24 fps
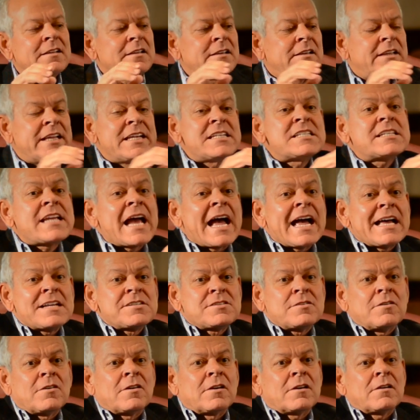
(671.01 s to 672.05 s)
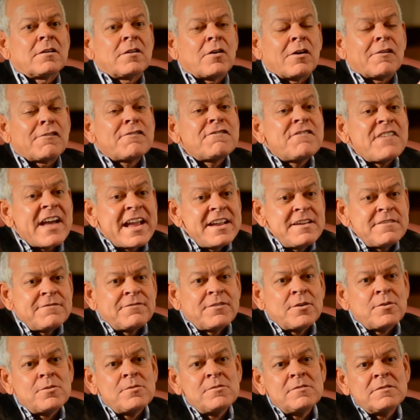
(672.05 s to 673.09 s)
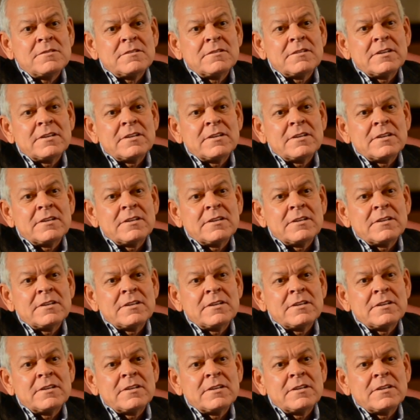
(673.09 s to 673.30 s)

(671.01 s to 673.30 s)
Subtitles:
These guys are faithful,